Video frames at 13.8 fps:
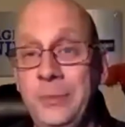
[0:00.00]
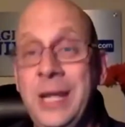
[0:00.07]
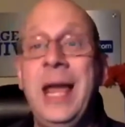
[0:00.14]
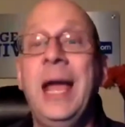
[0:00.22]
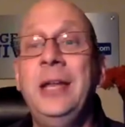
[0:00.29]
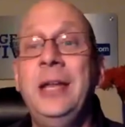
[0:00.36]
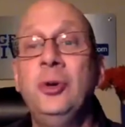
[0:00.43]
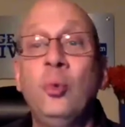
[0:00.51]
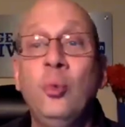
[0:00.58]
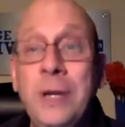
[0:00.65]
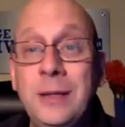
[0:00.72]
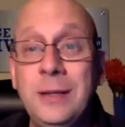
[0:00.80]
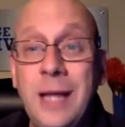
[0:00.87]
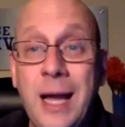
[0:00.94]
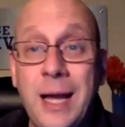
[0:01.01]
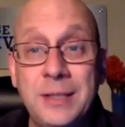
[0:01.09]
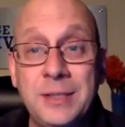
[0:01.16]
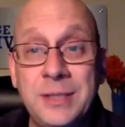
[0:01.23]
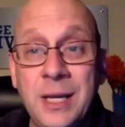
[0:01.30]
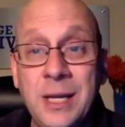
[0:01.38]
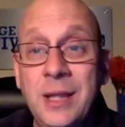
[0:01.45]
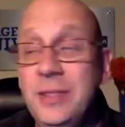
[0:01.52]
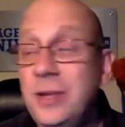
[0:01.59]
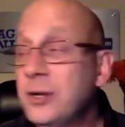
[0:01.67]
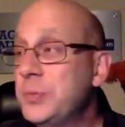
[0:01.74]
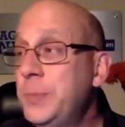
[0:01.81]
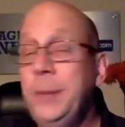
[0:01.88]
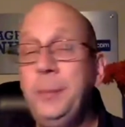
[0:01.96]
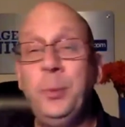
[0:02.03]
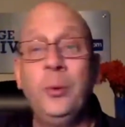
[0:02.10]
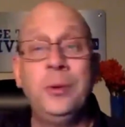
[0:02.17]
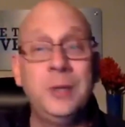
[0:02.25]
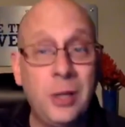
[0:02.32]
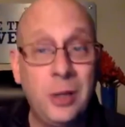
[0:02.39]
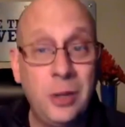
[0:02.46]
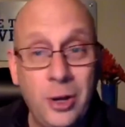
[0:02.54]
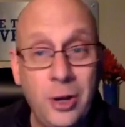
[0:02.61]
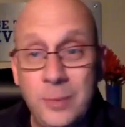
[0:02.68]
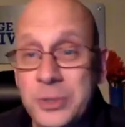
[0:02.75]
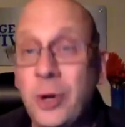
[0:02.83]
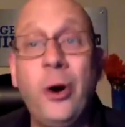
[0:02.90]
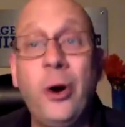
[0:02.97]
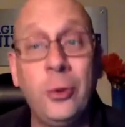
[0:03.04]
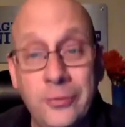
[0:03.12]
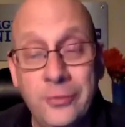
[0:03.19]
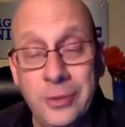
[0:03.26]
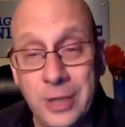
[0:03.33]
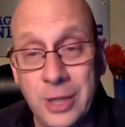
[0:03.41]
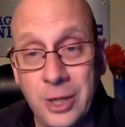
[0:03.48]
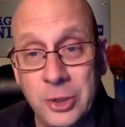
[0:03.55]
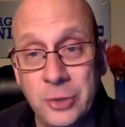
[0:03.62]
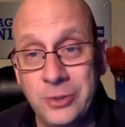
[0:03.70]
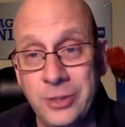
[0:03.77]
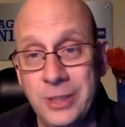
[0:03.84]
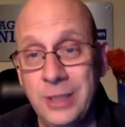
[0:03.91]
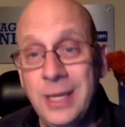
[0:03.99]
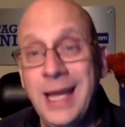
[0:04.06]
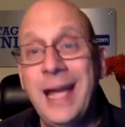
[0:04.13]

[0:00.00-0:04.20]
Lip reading: and you'll realize there's people in clubs all over the country